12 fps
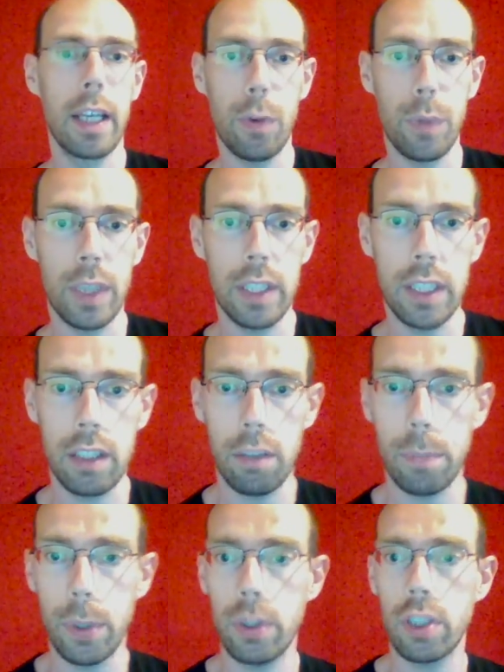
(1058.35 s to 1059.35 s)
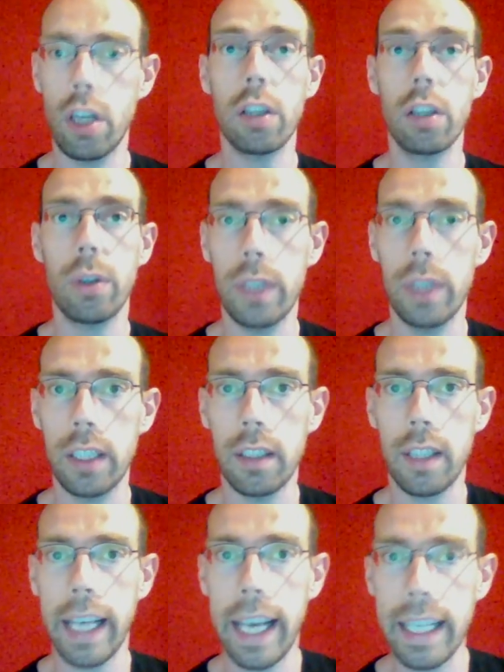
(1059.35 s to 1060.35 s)
which distributes
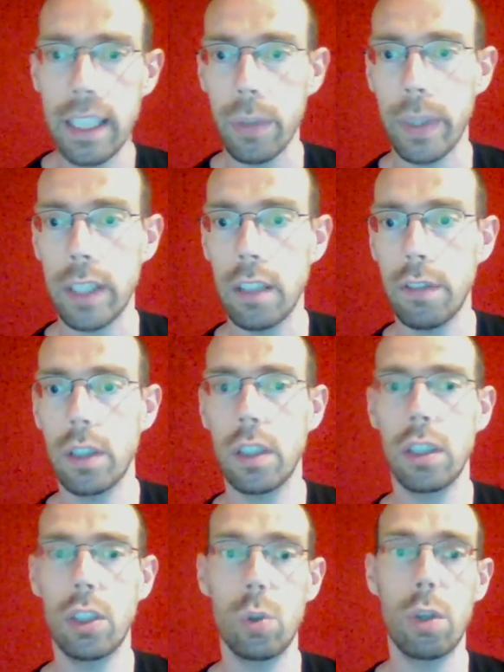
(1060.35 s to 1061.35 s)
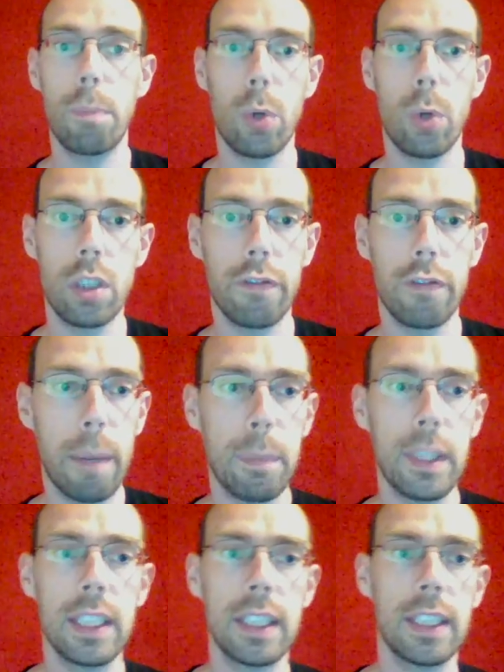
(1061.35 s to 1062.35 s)
unconditional cash transfers to the poorest
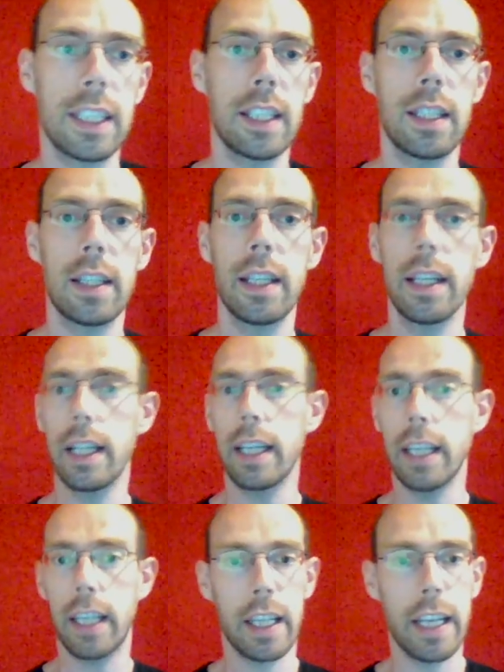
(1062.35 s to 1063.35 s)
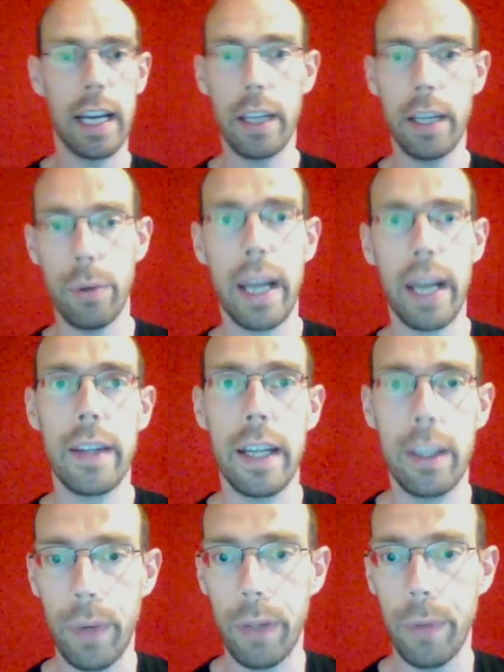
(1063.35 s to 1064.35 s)
families in Kenya, Uganda and
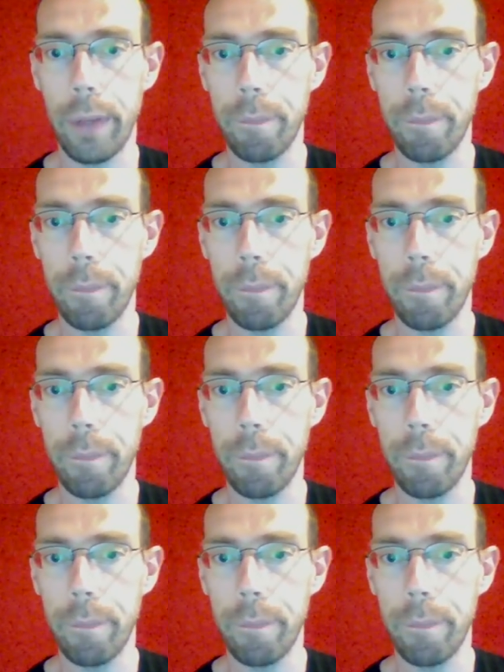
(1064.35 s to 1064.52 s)
Rwanda.